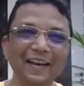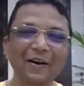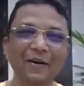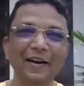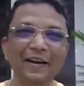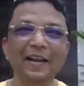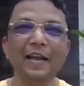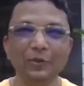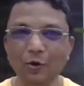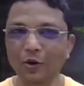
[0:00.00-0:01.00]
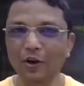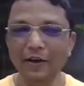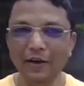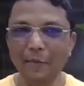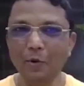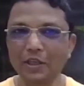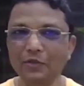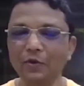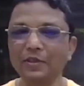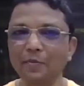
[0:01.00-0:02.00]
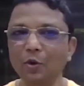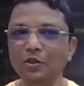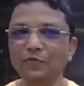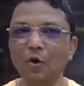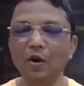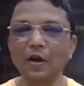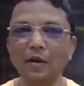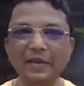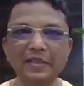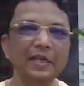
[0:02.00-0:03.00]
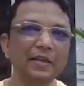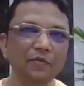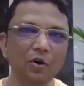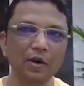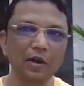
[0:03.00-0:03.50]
All right. So, Ebru, this was the pose for basically for